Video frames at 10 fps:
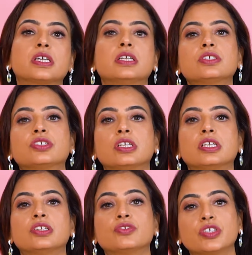
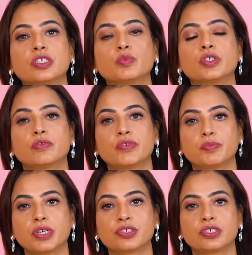additionally in treatment of
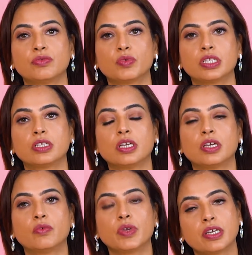depression with
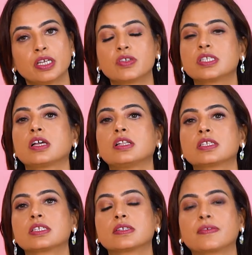varying
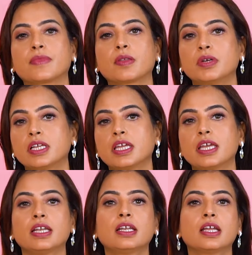results. But
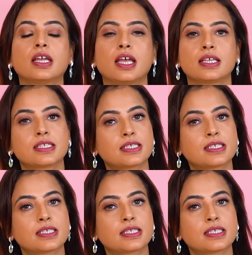again, as a